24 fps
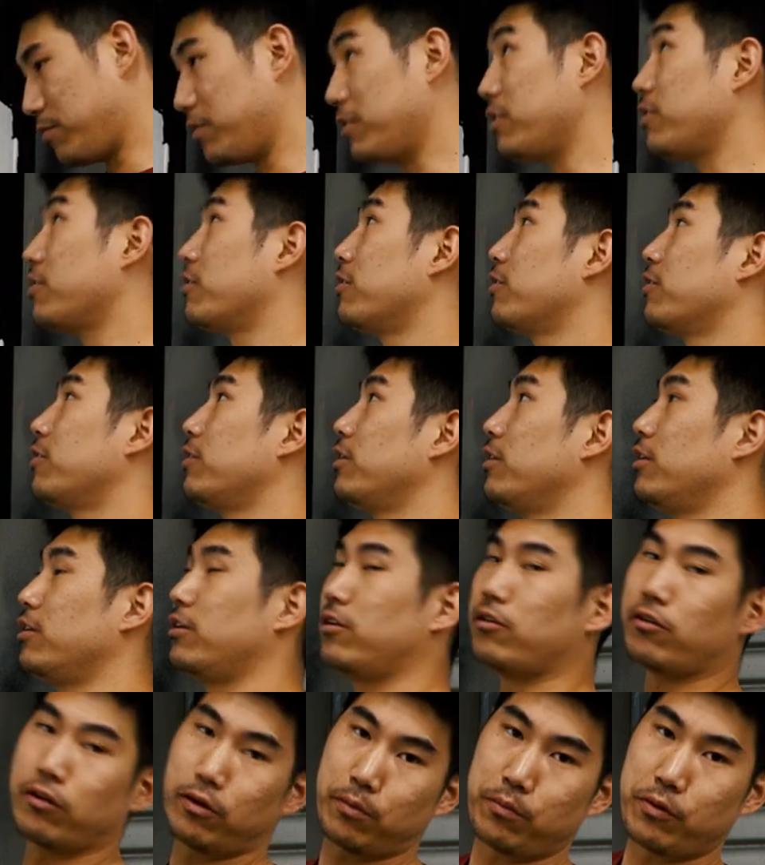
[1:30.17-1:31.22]
be here,
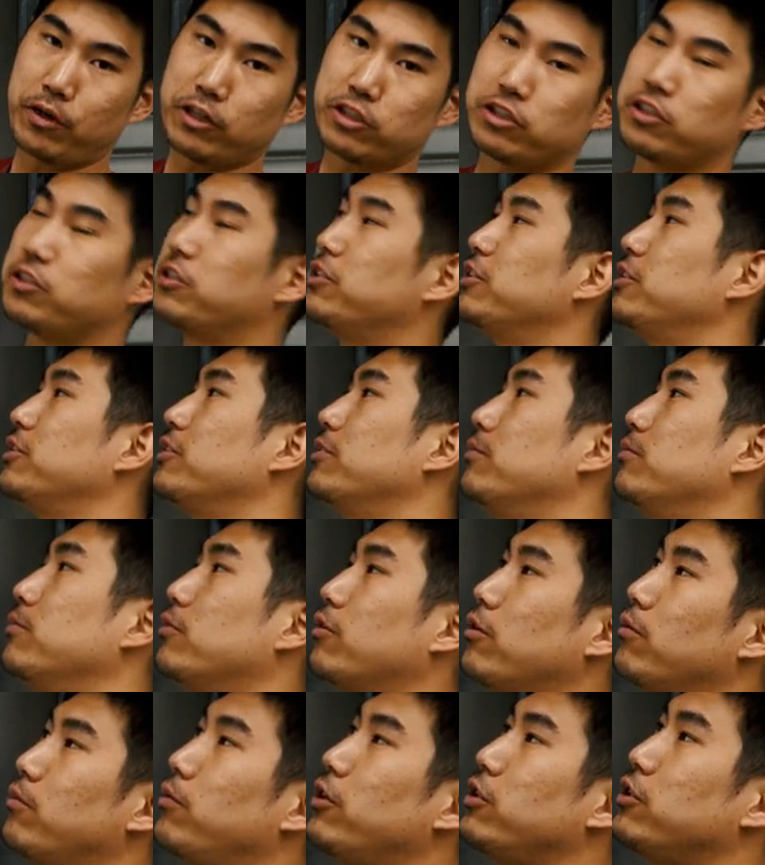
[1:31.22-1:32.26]
or our pressure system,
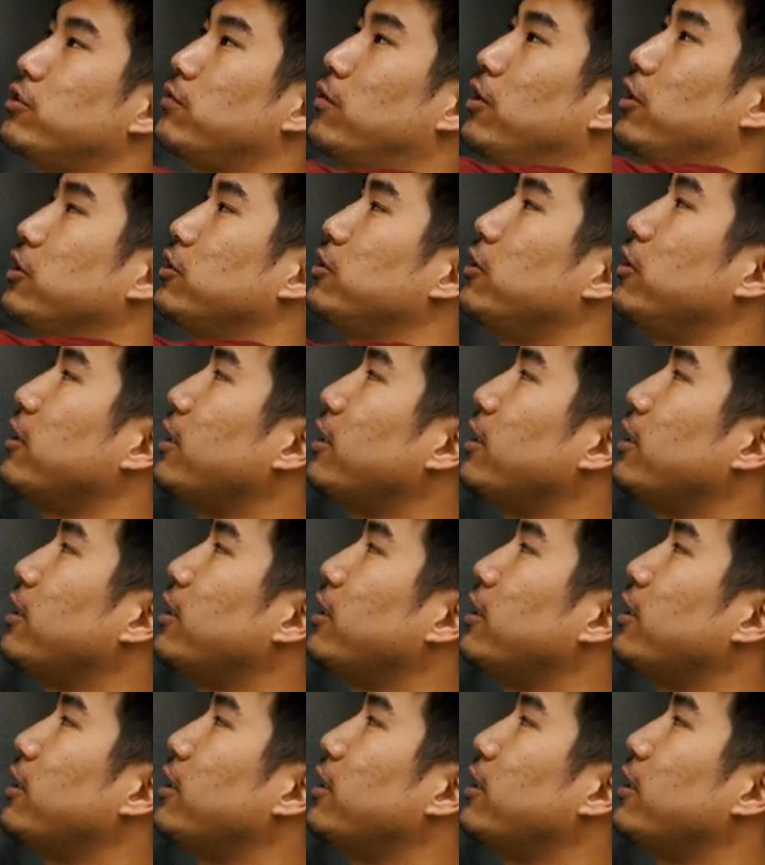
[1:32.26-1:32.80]
or pressure washer,